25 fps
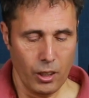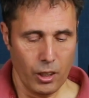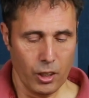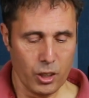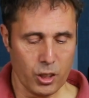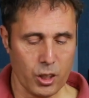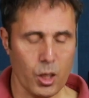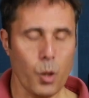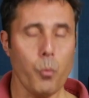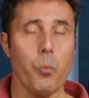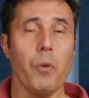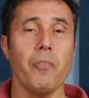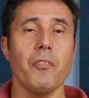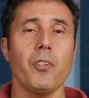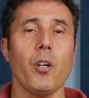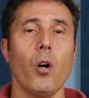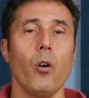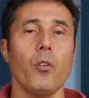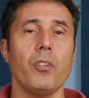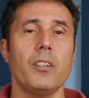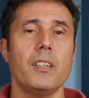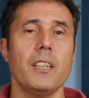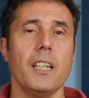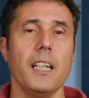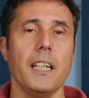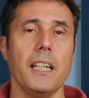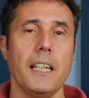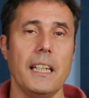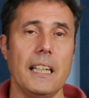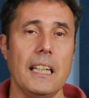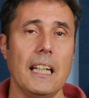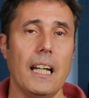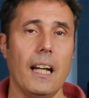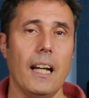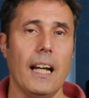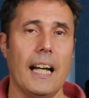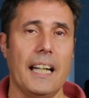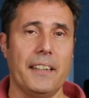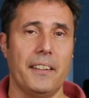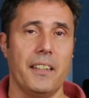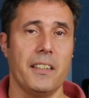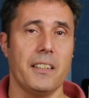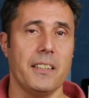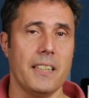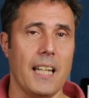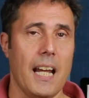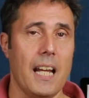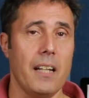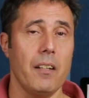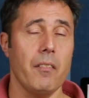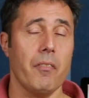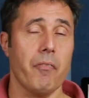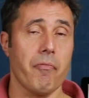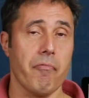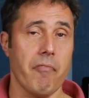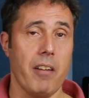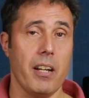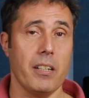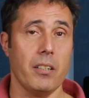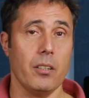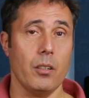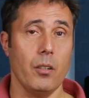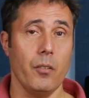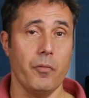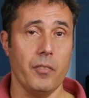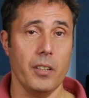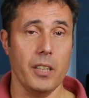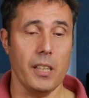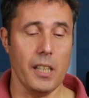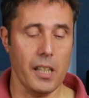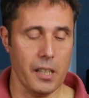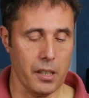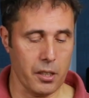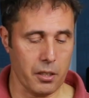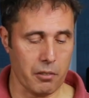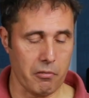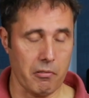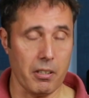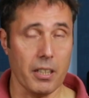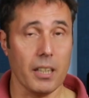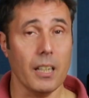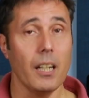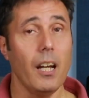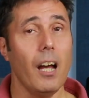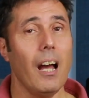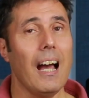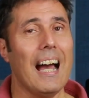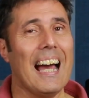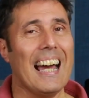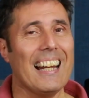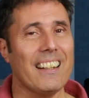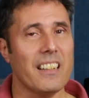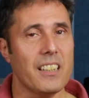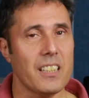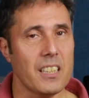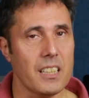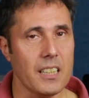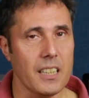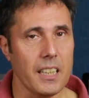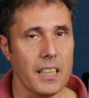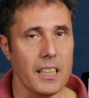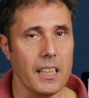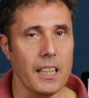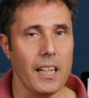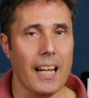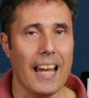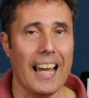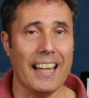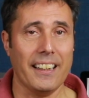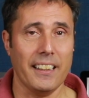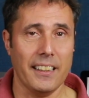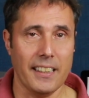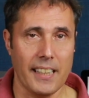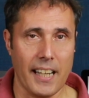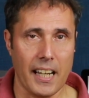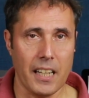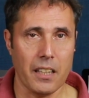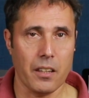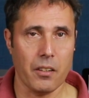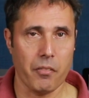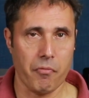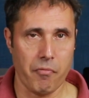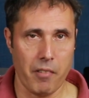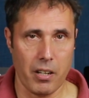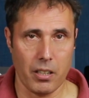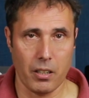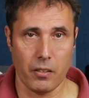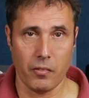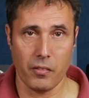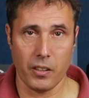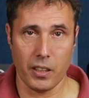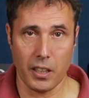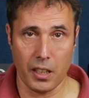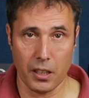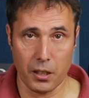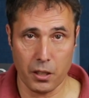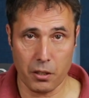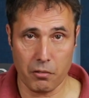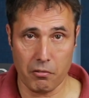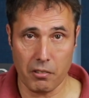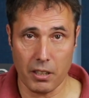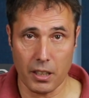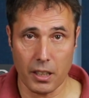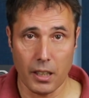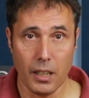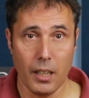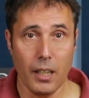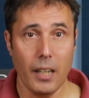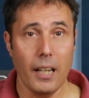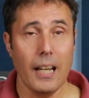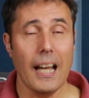So we've got D at the 10th fret of the E string and C at the 8th fret of the E string.